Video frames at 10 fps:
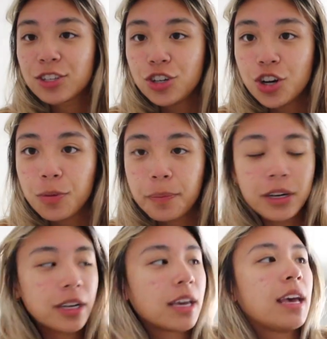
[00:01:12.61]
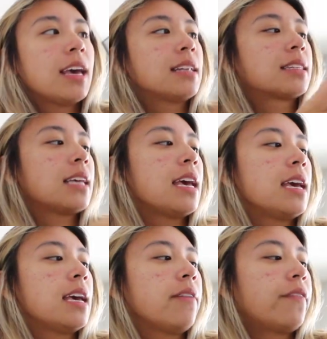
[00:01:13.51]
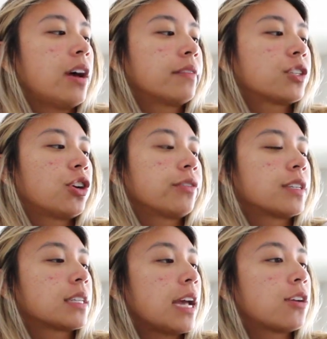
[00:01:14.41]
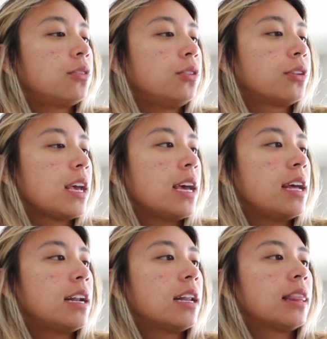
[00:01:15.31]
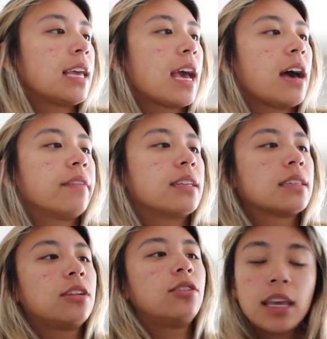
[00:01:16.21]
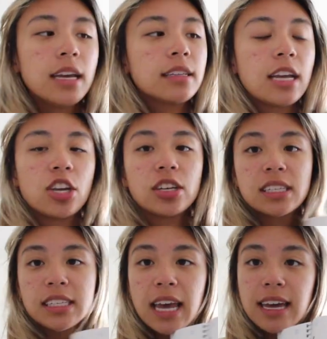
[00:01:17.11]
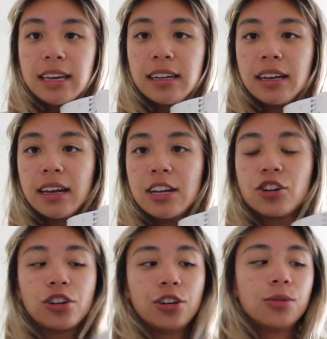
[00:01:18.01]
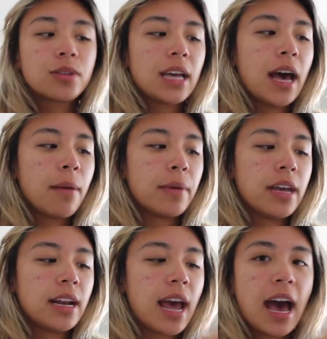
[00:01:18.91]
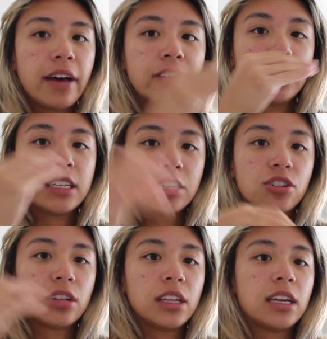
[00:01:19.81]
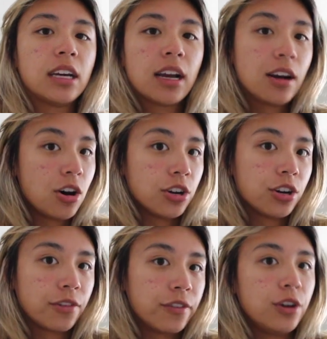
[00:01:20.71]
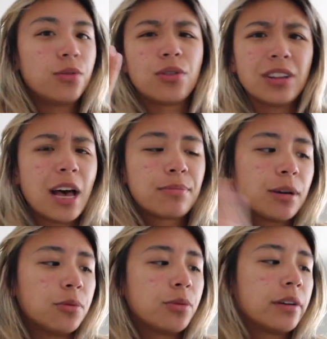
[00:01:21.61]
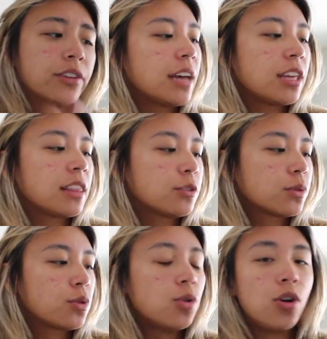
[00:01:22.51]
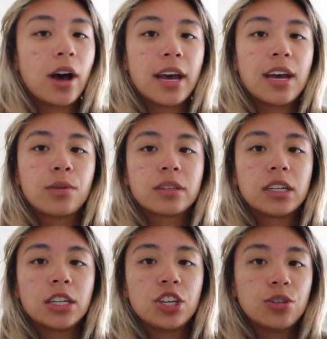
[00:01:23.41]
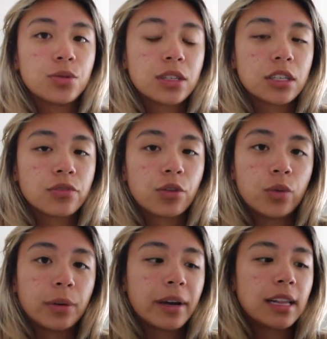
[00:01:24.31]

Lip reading: this notebook, it's a 5-star recycled, and they have these little things that you can scan in your notes app and have it digitally on your phone or laptop or whatever. I thought this was cool. I was gonna use this for one of my